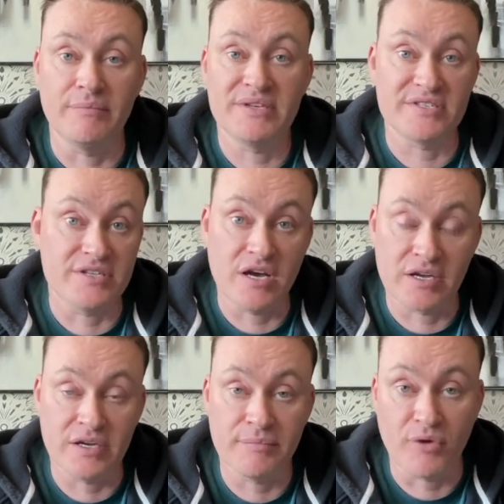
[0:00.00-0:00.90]

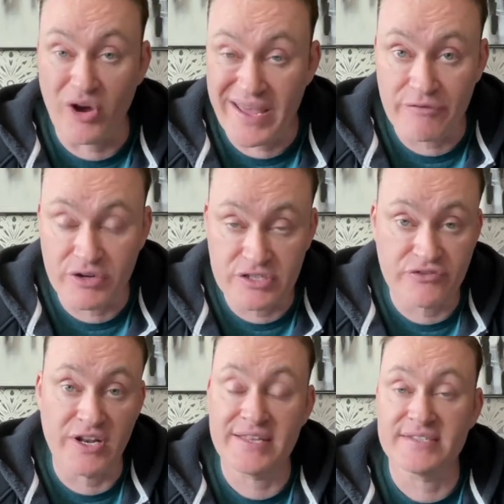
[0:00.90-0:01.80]
Mississauga on average
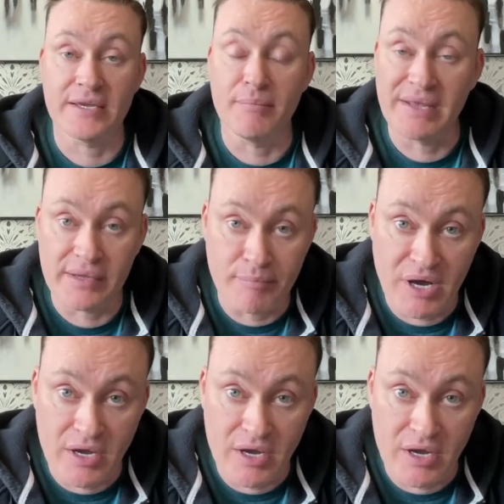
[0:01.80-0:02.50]
for, let's say, $1 million,